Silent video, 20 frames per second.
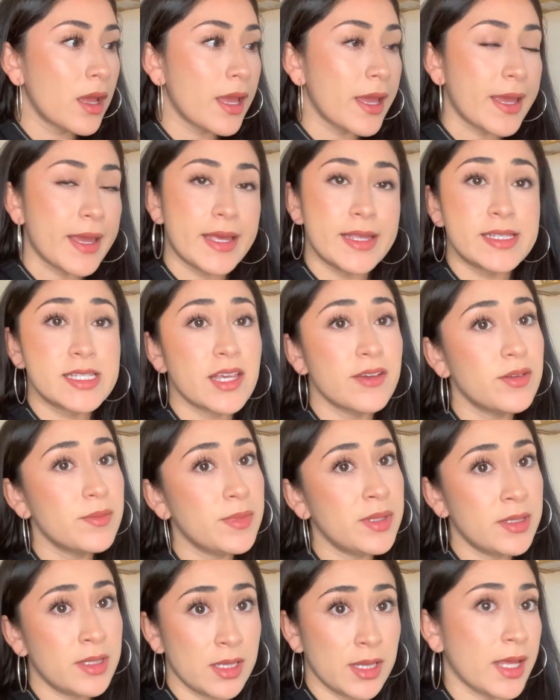It's giving
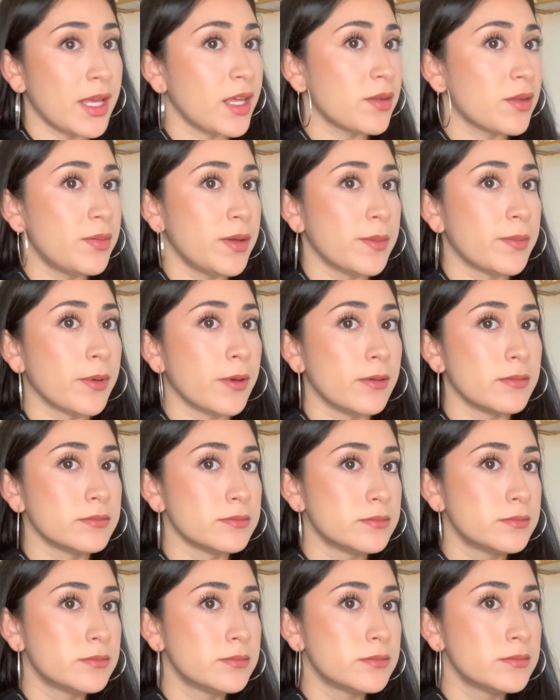me the length, people.
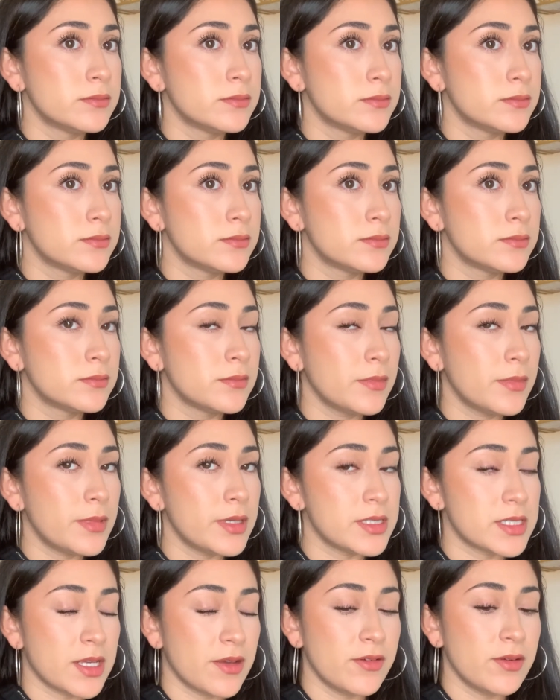It's
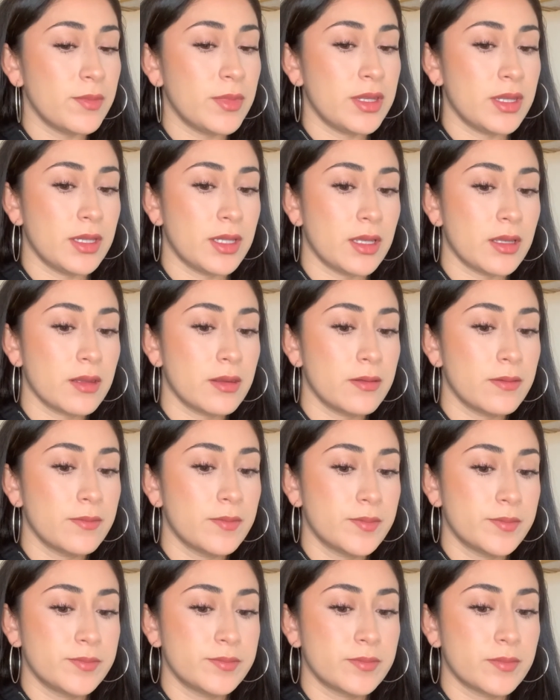giving me the length.
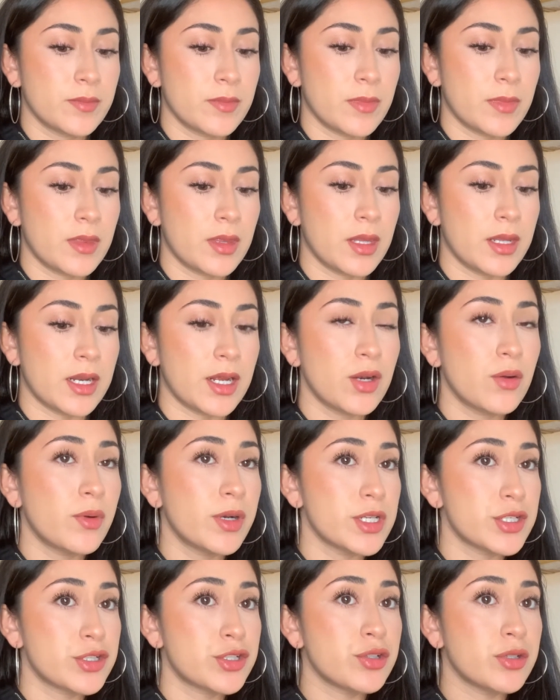And I don't want to
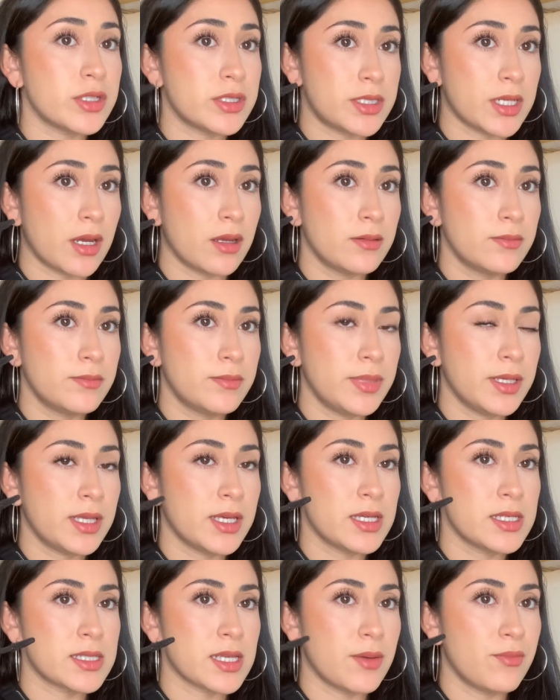shoot it down
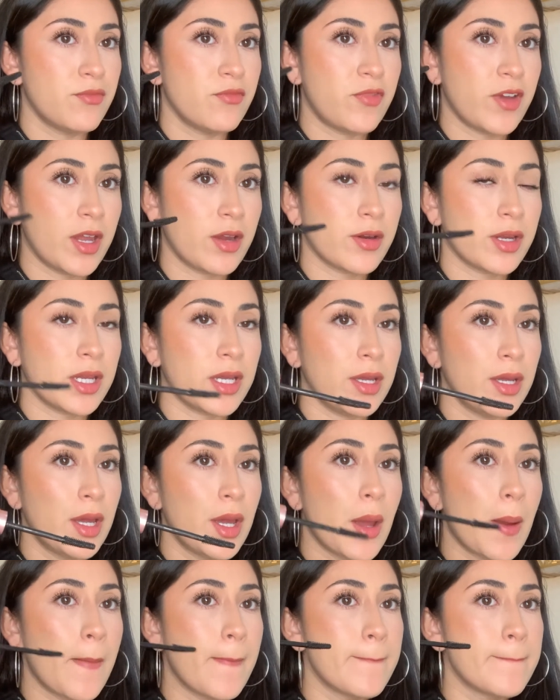because I'm very
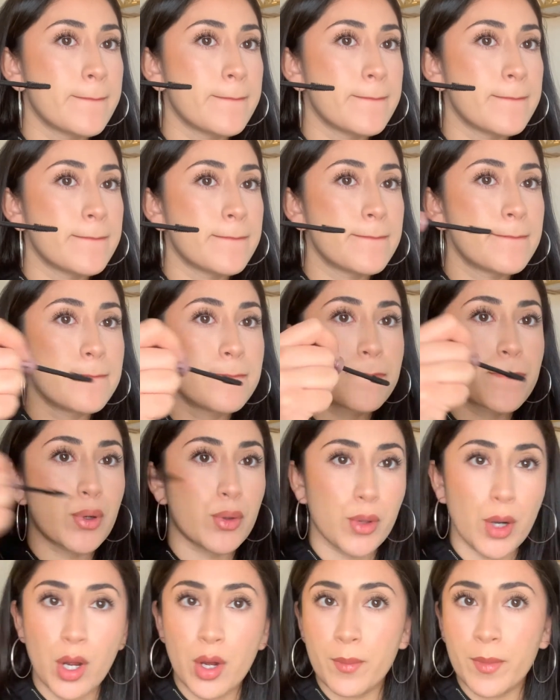
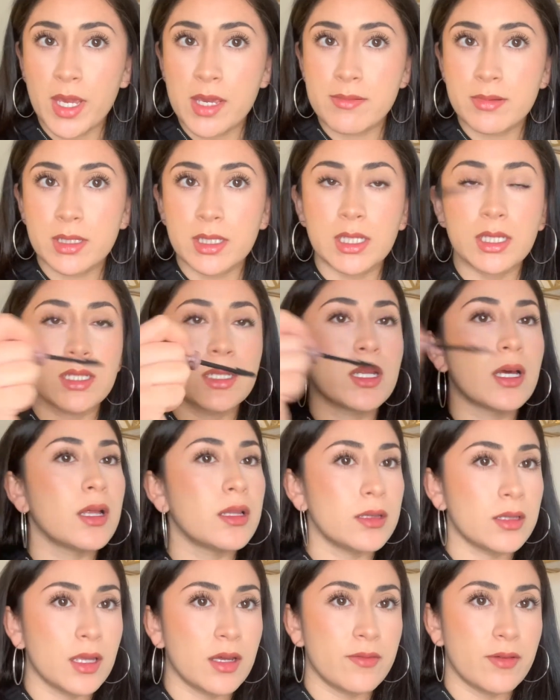pro Maybelline,
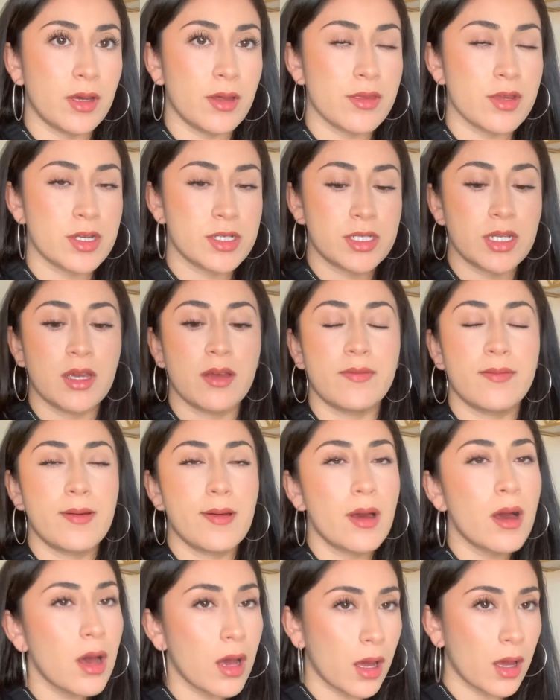love all their stuff,
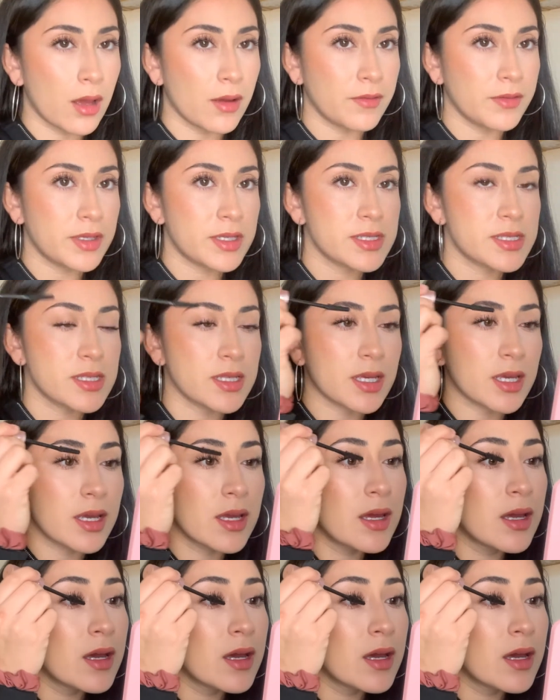obviously.